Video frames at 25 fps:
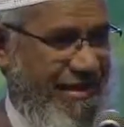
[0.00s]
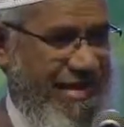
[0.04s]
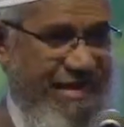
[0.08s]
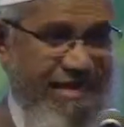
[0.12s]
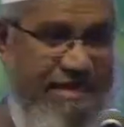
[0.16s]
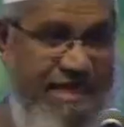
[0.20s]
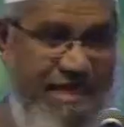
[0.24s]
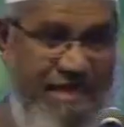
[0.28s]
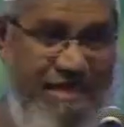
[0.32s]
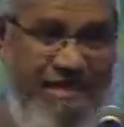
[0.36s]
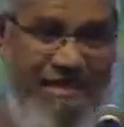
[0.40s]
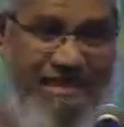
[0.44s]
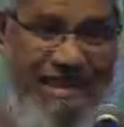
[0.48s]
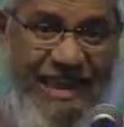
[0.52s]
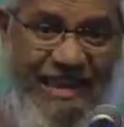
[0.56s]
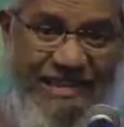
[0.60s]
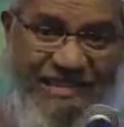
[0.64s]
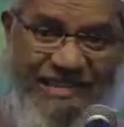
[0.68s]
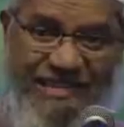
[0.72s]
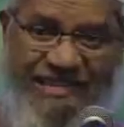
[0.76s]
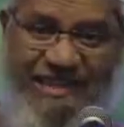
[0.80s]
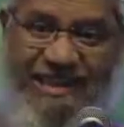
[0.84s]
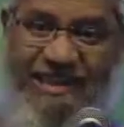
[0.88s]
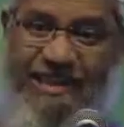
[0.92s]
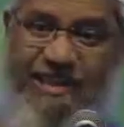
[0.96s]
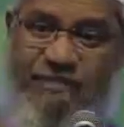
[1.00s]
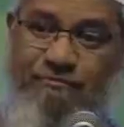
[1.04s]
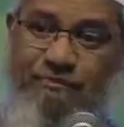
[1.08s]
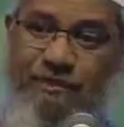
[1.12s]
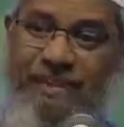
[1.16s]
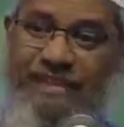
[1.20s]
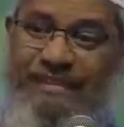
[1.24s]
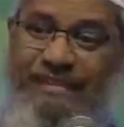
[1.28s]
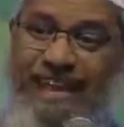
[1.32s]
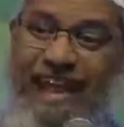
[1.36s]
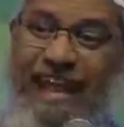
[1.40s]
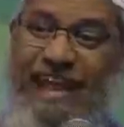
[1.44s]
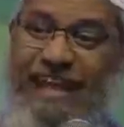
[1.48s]
This lecture is
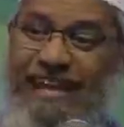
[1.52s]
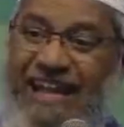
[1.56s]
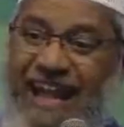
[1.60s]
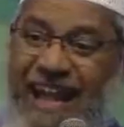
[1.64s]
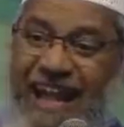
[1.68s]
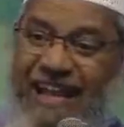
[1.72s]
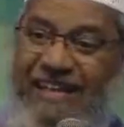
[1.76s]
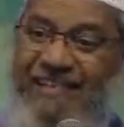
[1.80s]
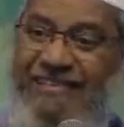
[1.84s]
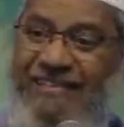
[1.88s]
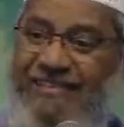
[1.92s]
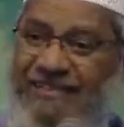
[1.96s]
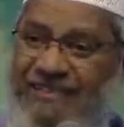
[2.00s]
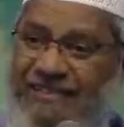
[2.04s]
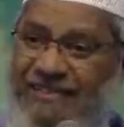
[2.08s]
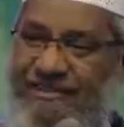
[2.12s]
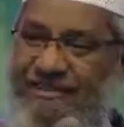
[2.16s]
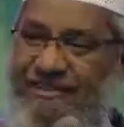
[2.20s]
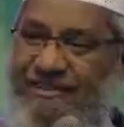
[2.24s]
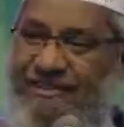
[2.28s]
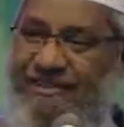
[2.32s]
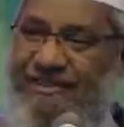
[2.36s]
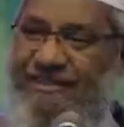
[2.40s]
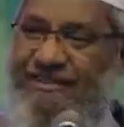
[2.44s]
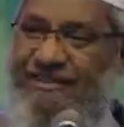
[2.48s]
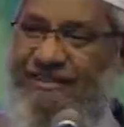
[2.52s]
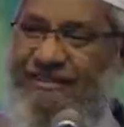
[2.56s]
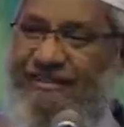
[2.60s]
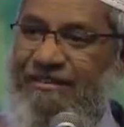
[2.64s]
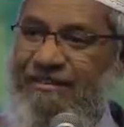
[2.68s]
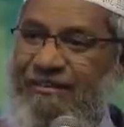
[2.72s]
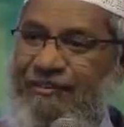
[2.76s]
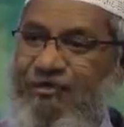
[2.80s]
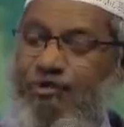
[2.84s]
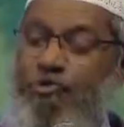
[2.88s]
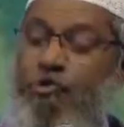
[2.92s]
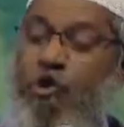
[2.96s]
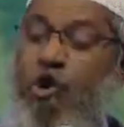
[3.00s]
being telecast
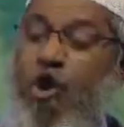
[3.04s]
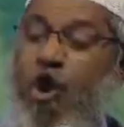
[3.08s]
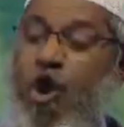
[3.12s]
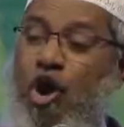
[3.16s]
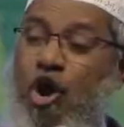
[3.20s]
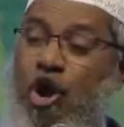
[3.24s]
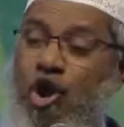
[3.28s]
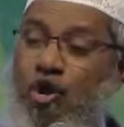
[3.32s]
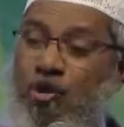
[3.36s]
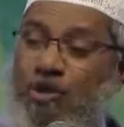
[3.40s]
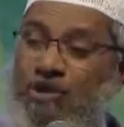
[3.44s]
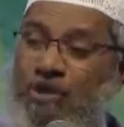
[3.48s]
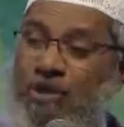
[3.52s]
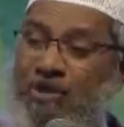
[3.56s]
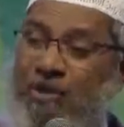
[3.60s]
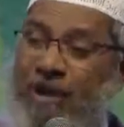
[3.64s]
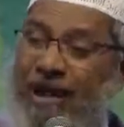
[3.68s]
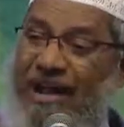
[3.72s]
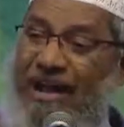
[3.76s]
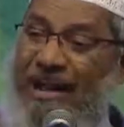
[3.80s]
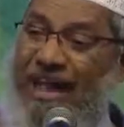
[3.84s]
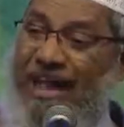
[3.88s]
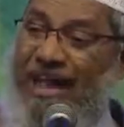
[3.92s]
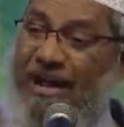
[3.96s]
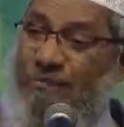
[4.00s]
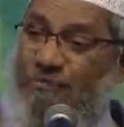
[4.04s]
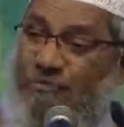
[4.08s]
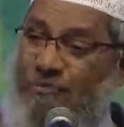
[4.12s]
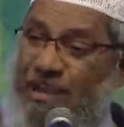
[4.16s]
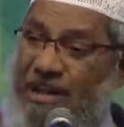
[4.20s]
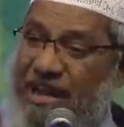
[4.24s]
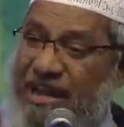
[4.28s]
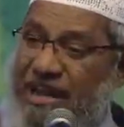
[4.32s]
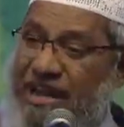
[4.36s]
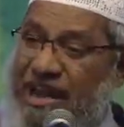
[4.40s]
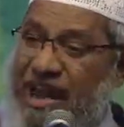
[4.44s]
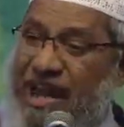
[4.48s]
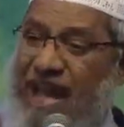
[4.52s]
to all over the world,
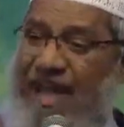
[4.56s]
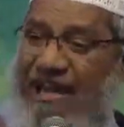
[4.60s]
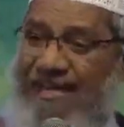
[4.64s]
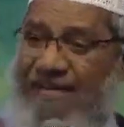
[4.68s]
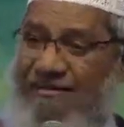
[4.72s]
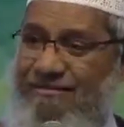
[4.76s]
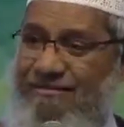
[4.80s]
alhamdulillah.